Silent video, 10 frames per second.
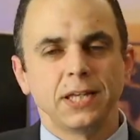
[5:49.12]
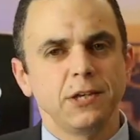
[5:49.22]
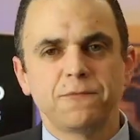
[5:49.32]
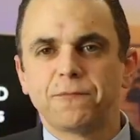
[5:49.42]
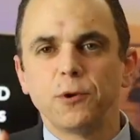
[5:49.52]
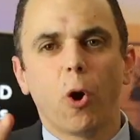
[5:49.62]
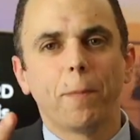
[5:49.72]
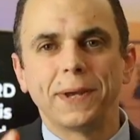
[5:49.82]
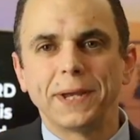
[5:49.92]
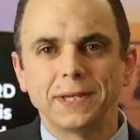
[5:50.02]
If you
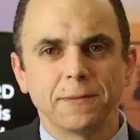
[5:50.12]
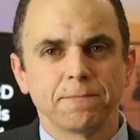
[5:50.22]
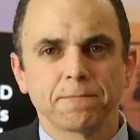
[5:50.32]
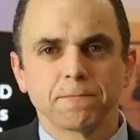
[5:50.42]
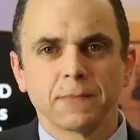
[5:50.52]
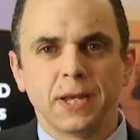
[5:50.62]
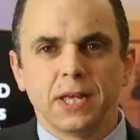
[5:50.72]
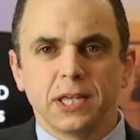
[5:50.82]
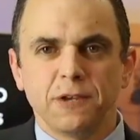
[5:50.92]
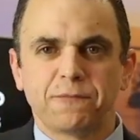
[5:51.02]
obey,
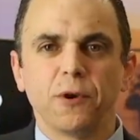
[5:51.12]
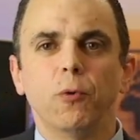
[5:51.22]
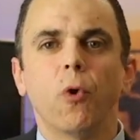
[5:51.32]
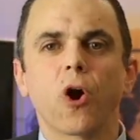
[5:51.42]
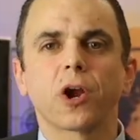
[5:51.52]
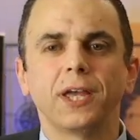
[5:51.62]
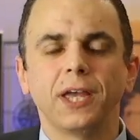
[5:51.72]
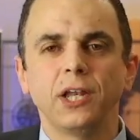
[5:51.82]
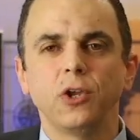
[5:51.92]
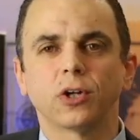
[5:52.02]
if you work
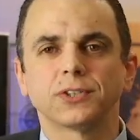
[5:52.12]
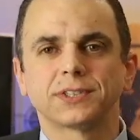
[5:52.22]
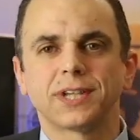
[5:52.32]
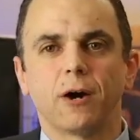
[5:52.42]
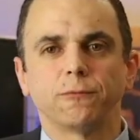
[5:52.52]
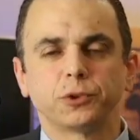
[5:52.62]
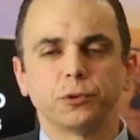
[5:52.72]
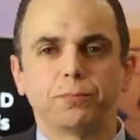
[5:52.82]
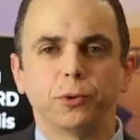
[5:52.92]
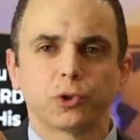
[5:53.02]
in yourself to
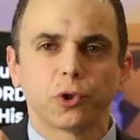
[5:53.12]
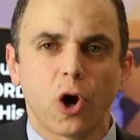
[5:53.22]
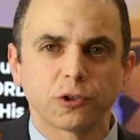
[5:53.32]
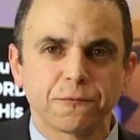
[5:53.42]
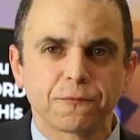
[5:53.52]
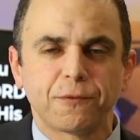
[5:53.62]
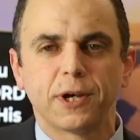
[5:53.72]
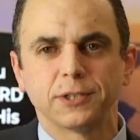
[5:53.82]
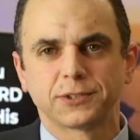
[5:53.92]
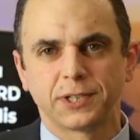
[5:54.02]
put God
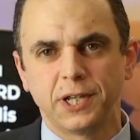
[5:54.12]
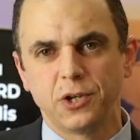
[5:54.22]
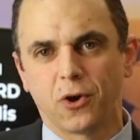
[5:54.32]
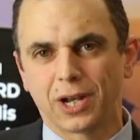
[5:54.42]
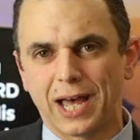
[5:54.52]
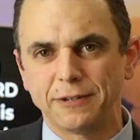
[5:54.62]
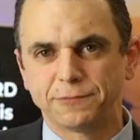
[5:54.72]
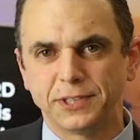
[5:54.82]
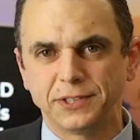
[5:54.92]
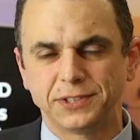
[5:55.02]
first in your life
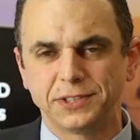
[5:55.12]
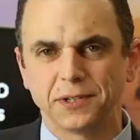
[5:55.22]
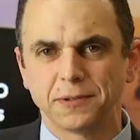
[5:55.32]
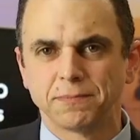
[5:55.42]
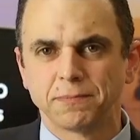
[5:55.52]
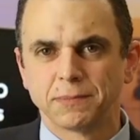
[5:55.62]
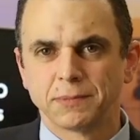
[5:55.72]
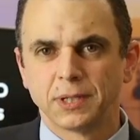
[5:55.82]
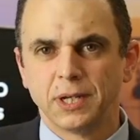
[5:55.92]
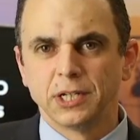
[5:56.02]
this year,
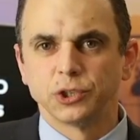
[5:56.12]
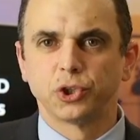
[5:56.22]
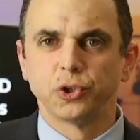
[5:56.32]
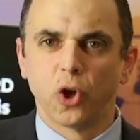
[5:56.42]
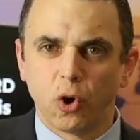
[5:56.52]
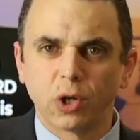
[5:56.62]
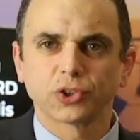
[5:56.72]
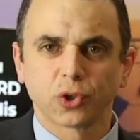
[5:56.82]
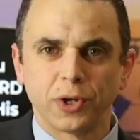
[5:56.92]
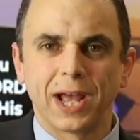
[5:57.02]
do you know
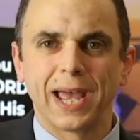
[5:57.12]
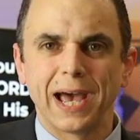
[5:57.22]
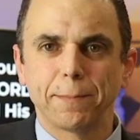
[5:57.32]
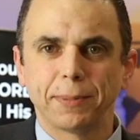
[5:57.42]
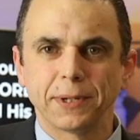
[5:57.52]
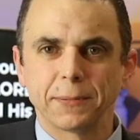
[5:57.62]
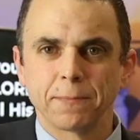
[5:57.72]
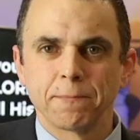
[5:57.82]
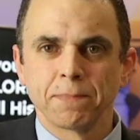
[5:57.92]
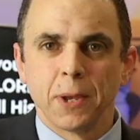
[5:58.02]
what's going to happen?
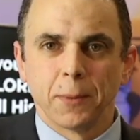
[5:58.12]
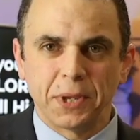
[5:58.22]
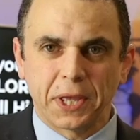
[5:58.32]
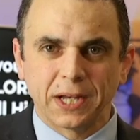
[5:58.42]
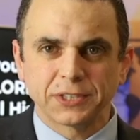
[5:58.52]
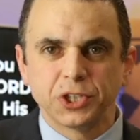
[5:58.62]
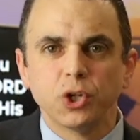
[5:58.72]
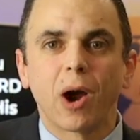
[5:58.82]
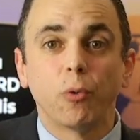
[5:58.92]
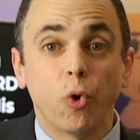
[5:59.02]
Because
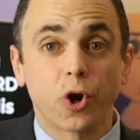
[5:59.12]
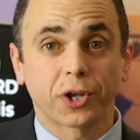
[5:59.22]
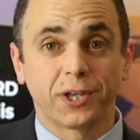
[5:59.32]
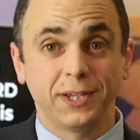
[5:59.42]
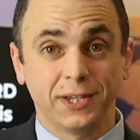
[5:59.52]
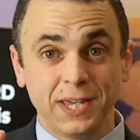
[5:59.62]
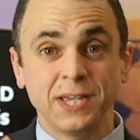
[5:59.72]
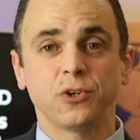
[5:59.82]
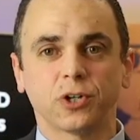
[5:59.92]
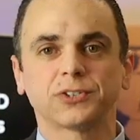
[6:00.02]
you are working
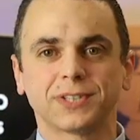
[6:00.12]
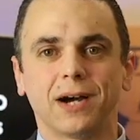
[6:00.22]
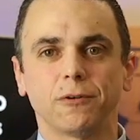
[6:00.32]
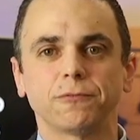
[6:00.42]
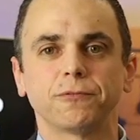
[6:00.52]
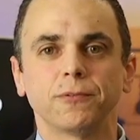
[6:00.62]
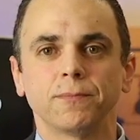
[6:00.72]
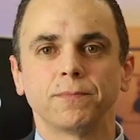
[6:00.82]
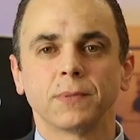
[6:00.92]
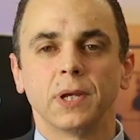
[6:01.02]
in yourself
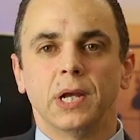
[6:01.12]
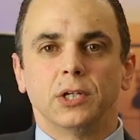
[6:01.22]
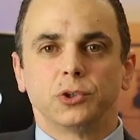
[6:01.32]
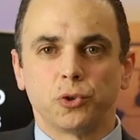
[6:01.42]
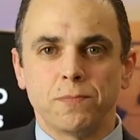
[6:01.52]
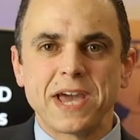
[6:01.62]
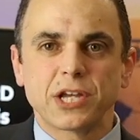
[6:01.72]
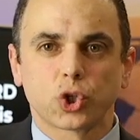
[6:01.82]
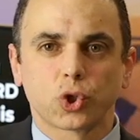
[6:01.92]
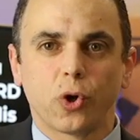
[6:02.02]
to make
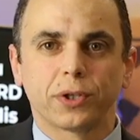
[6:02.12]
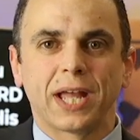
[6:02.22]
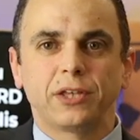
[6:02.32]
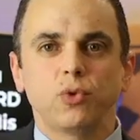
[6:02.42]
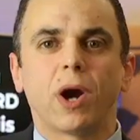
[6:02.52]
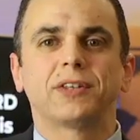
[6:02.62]
sure that you are